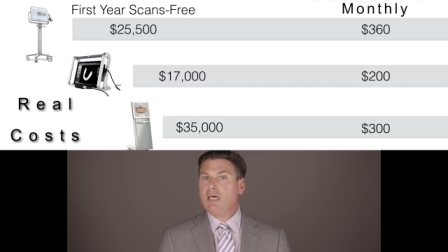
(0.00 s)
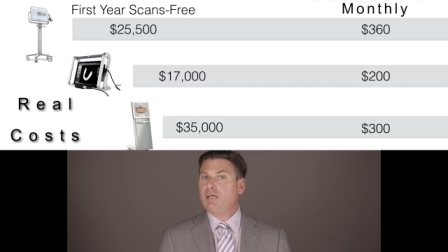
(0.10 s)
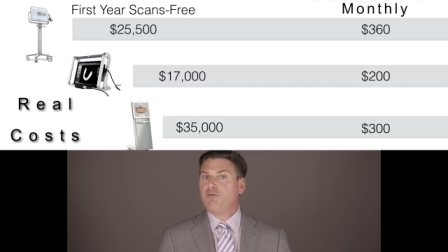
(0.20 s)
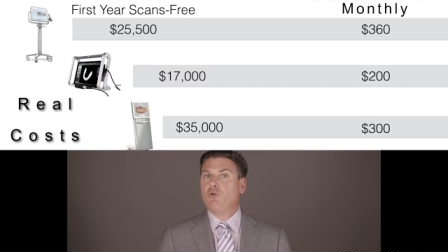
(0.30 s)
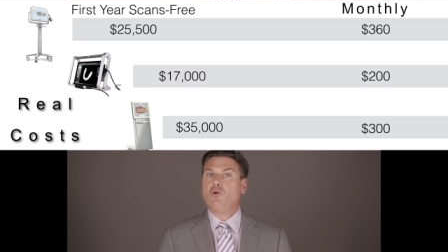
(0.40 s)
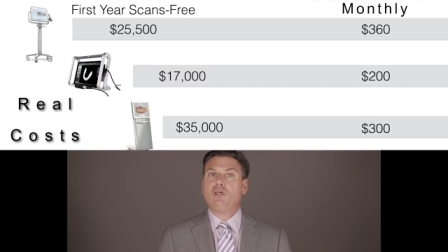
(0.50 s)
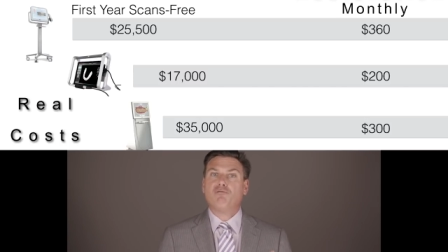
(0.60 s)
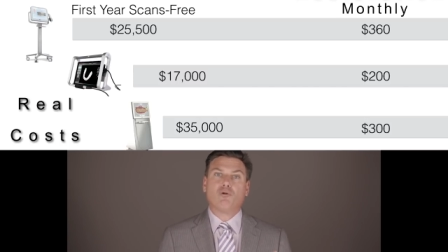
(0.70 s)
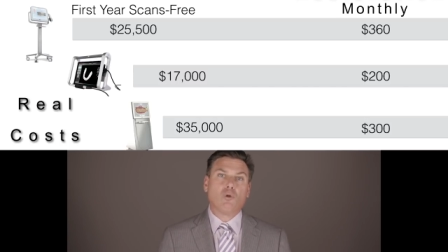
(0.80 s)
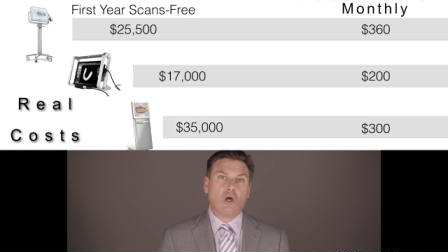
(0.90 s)
If you're looking
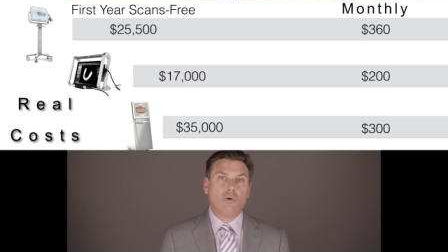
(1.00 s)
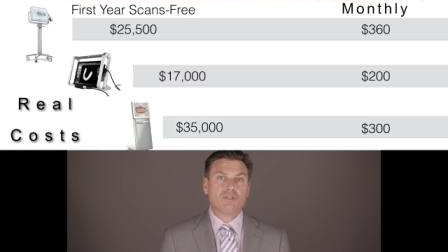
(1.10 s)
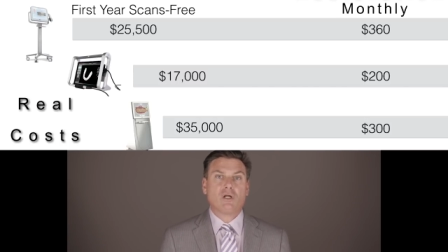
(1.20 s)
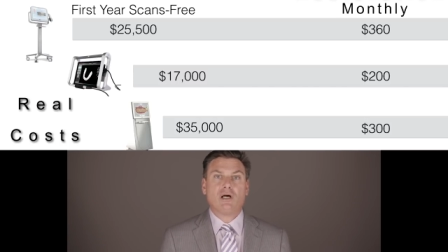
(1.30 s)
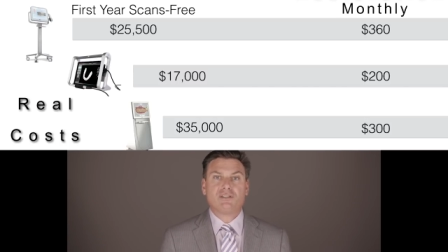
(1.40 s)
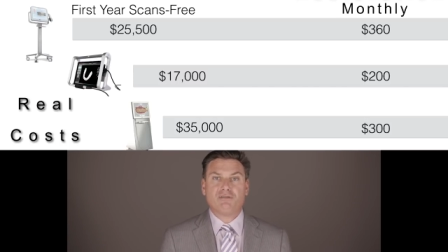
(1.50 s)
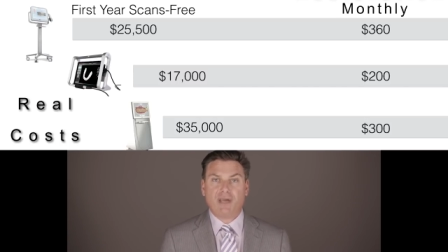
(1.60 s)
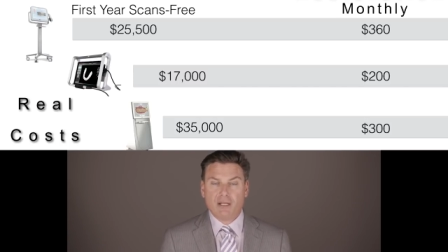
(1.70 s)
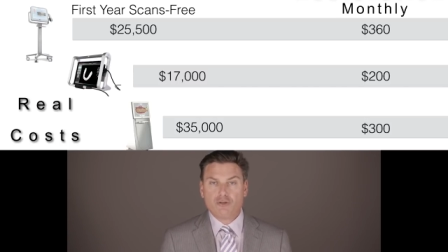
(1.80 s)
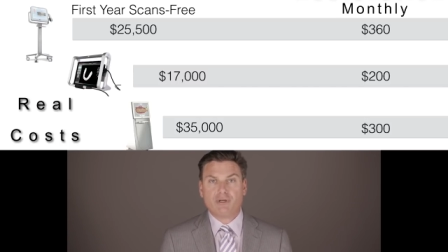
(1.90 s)
for lowest cost of
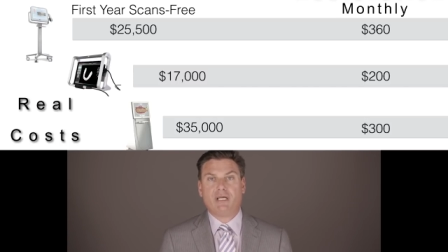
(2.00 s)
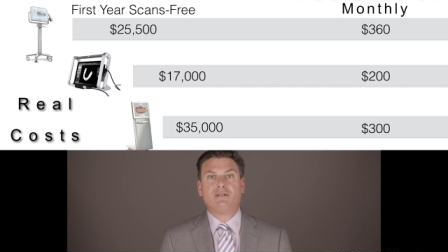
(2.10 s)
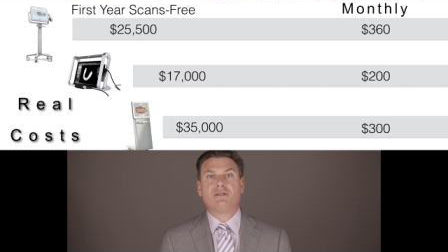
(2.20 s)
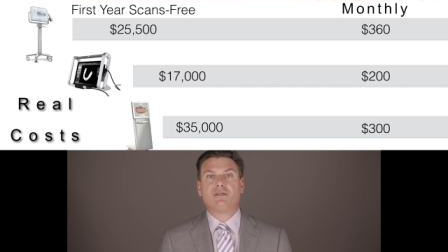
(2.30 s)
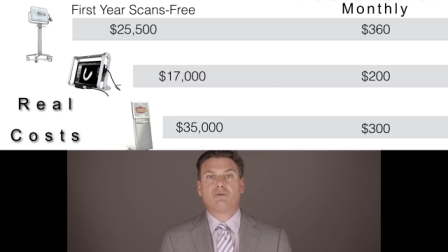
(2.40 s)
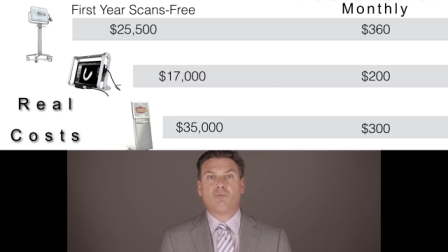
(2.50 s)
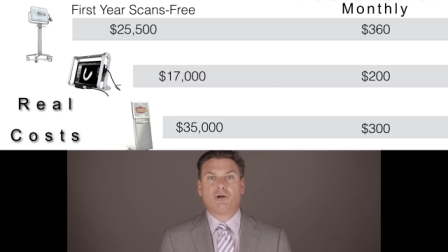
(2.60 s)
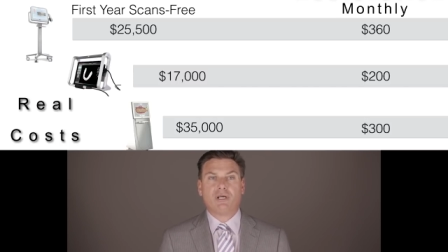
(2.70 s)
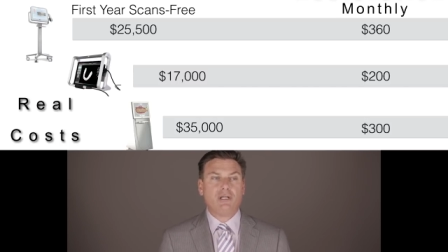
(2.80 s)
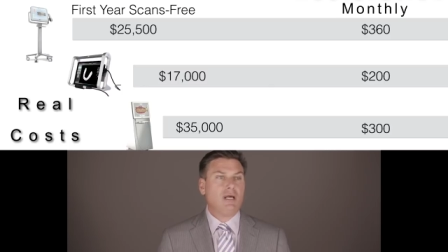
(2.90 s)
entry into this
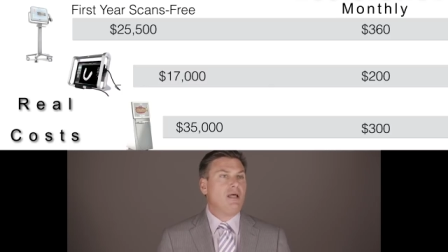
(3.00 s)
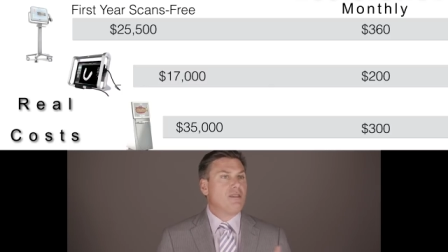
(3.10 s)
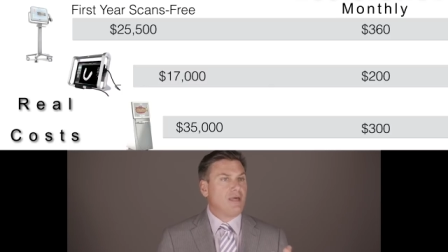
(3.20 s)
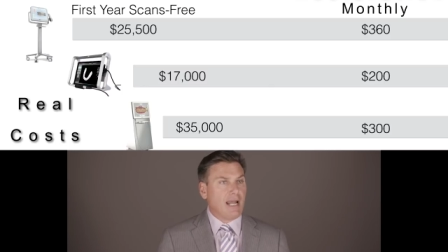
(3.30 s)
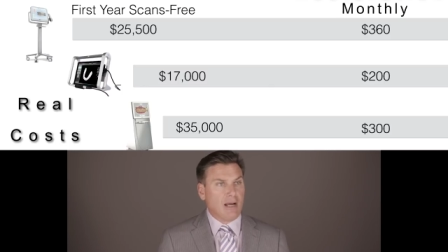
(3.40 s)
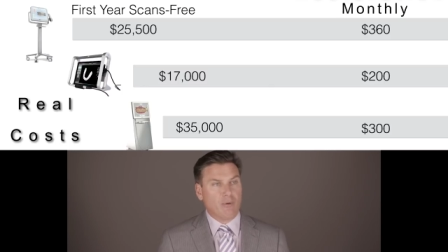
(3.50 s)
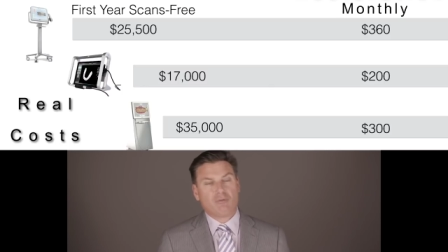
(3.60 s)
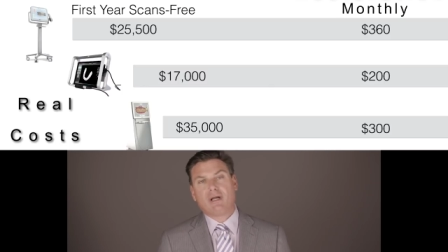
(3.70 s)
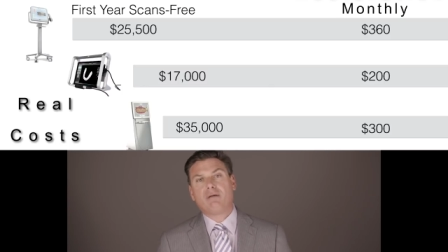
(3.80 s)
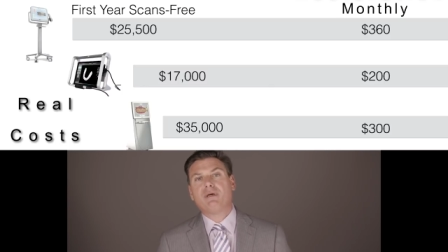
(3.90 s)
market, then I would
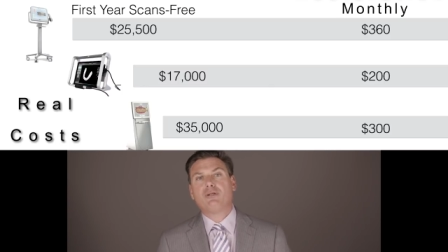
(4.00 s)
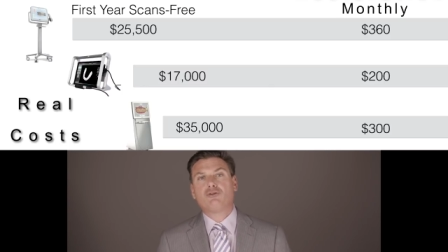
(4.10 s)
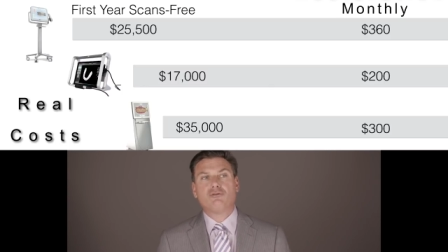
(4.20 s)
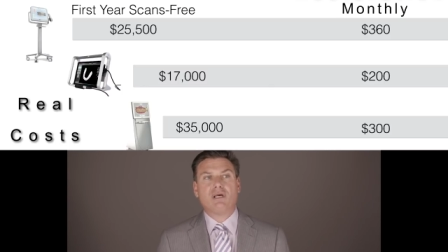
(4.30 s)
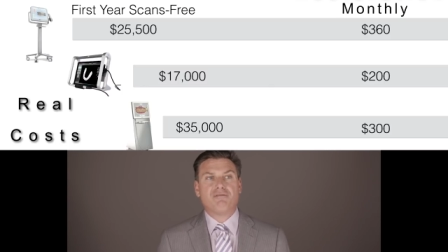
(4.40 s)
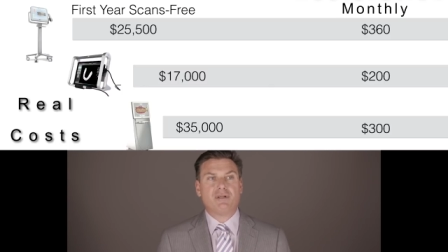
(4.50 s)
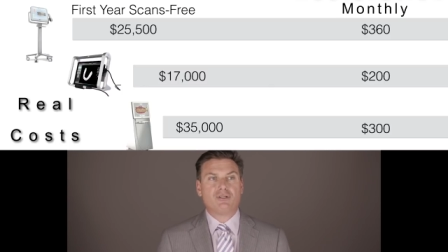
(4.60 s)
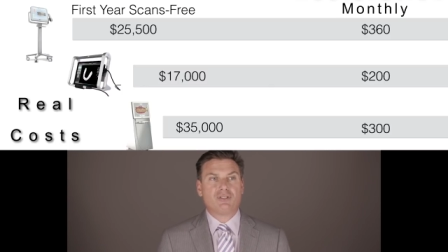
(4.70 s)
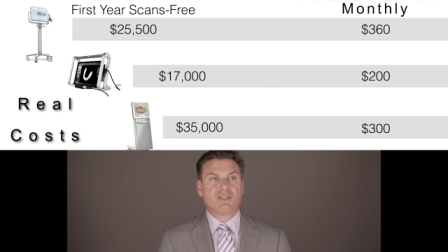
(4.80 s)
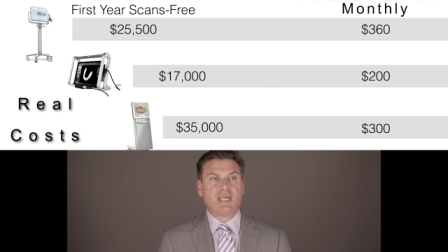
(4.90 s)
recommend a True
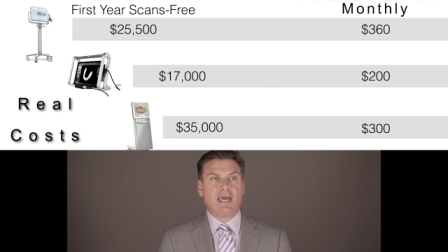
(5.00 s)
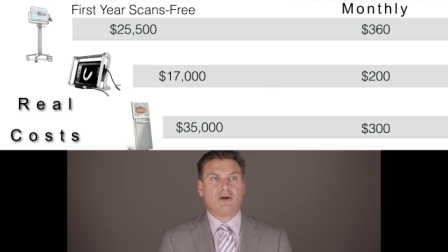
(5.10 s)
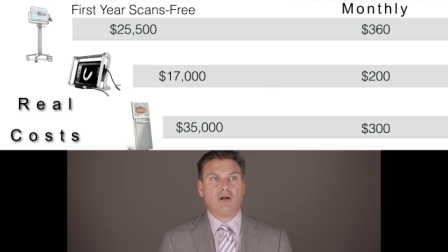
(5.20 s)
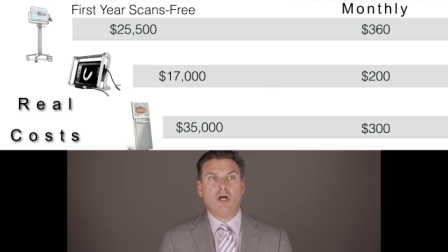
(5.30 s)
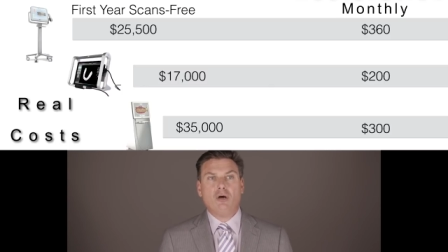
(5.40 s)
Definition scanner.